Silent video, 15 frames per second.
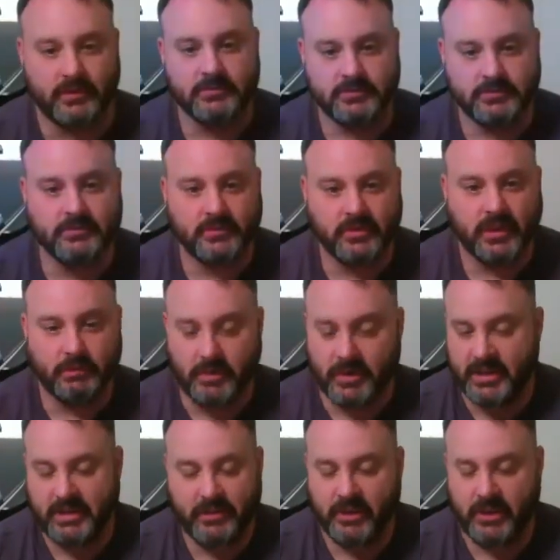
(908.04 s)
Yeah, on the power
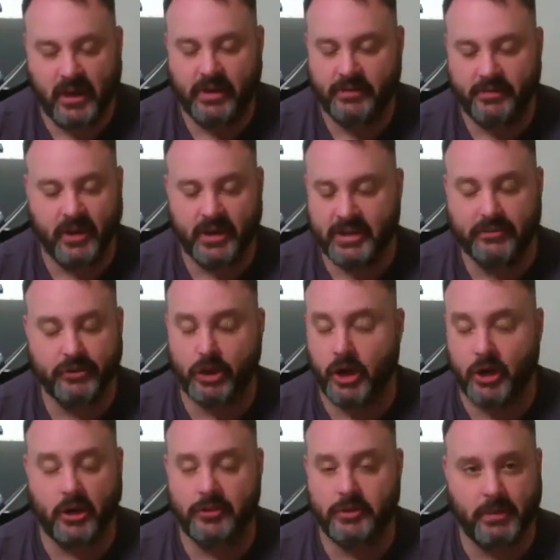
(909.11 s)
play. But even, I find even not
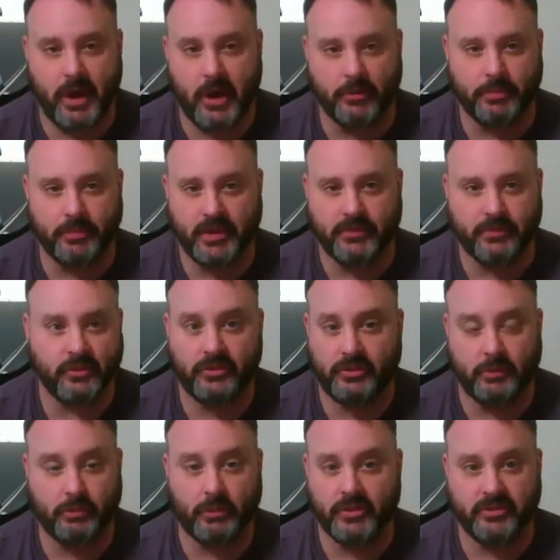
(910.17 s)
on the power play, for
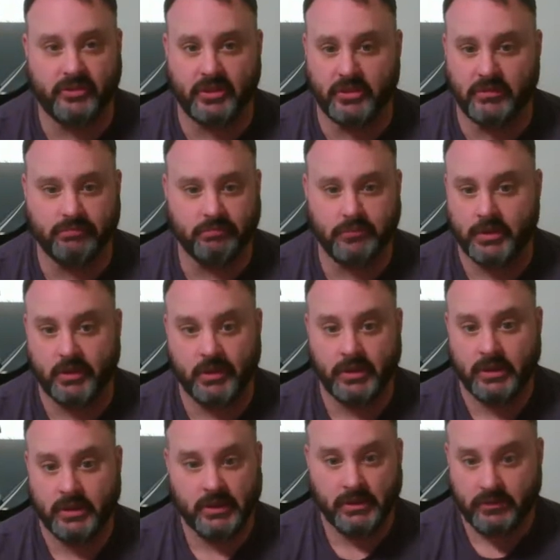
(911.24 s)
some reason,
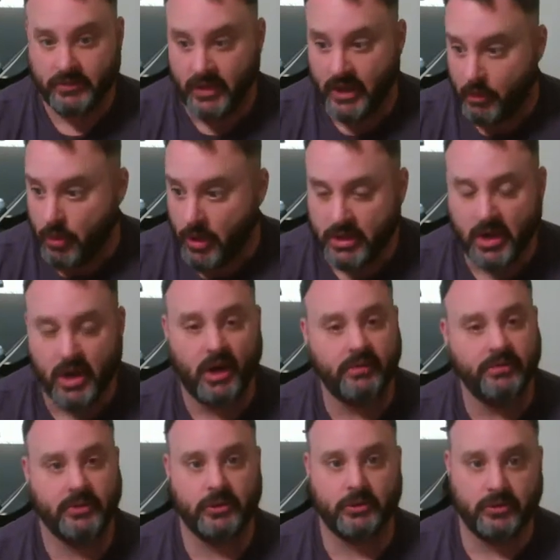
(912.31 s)
they want
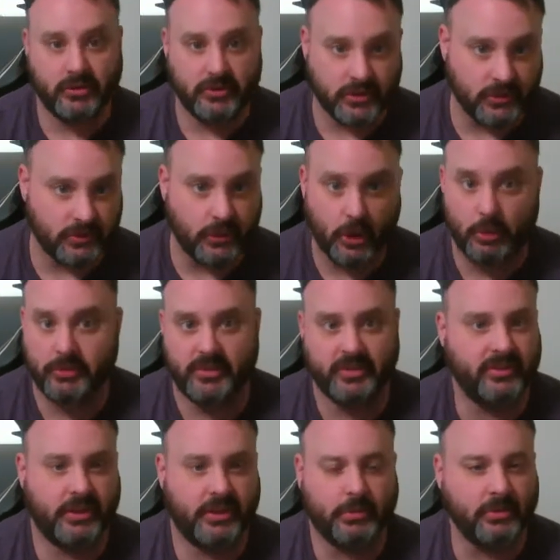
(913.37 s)
Caulfield to go in the
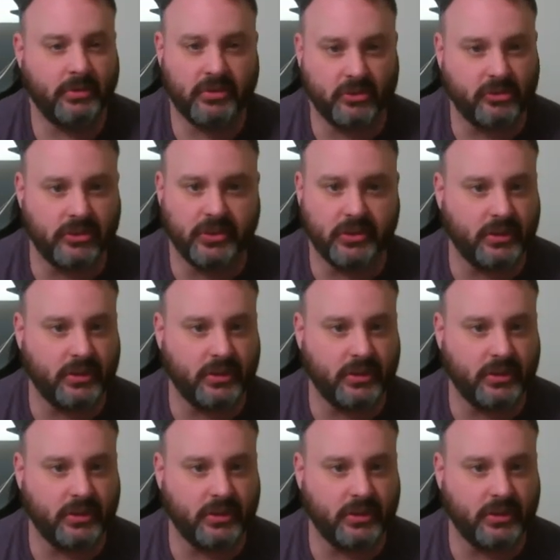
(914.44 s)
center position.